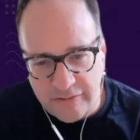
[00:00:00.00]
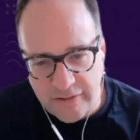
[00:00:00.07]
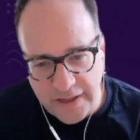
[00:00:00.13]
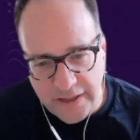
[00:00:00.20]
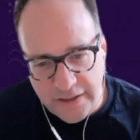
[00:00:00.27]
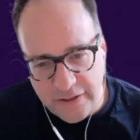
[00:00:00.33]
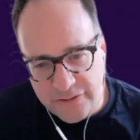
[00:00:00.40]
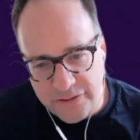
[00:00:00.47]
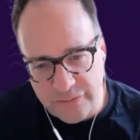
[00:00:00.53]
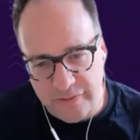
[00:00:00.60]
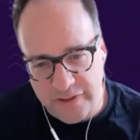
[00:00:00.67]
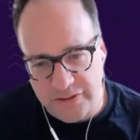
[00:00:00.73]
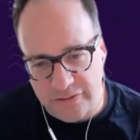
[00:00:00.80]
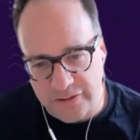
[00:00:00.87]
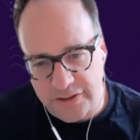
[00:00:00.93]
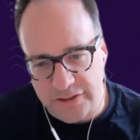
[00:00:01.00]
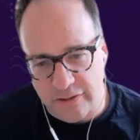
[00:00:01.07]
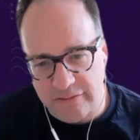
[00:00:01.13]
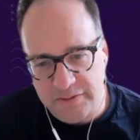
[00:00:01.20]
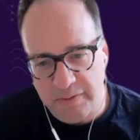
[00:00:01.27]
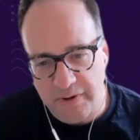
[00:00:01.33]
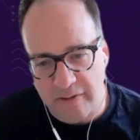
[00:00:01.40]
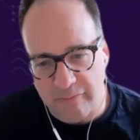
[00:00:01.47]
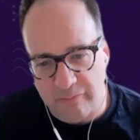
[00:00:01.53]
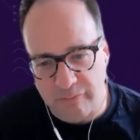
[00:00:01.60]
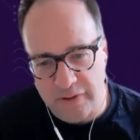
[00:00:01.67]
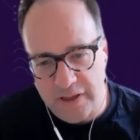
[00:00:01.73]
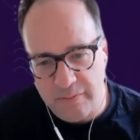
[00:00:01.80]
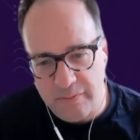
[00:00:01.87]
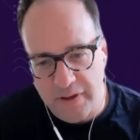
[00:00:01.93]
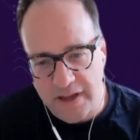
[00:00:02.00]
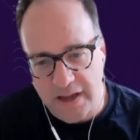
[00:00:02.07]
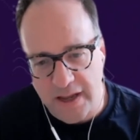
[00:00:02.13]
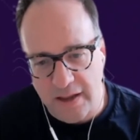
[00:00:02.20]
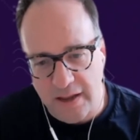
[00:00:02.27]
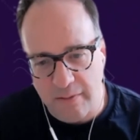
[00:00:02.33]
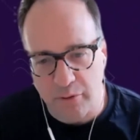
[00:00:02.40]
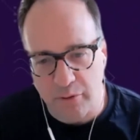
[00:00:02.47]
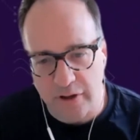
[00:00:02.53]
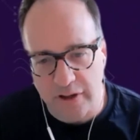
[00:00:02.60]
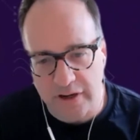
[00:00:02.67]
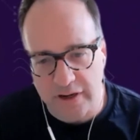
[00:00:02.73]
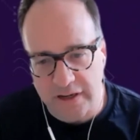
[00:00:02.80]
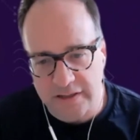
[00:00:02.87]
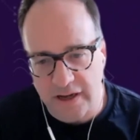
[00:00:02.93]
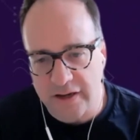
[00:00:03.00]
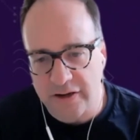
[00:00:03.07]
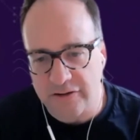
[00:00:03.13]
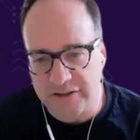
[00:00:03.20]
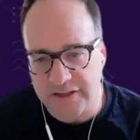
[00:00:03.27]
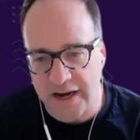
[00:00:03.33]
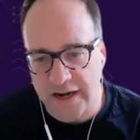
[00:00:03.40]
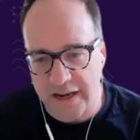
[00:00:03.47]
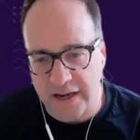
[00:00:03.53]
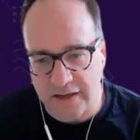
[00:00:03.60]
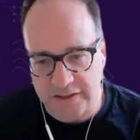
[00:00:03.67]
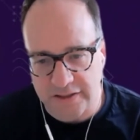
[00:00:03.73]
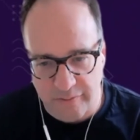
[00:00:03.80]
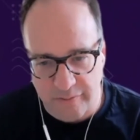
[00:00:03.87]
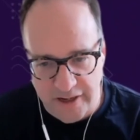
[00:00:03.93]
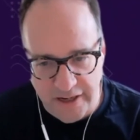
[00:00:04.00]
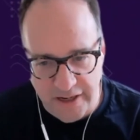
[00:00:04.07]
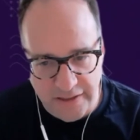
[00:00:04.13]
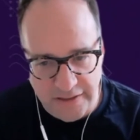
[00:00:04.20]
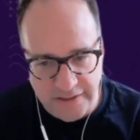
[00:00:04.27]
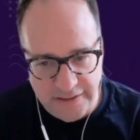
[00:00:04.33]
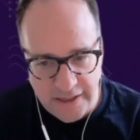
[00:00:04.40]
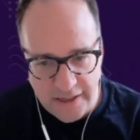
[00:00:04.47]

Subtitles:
Like user research has always been a really big input into understanding customer needs.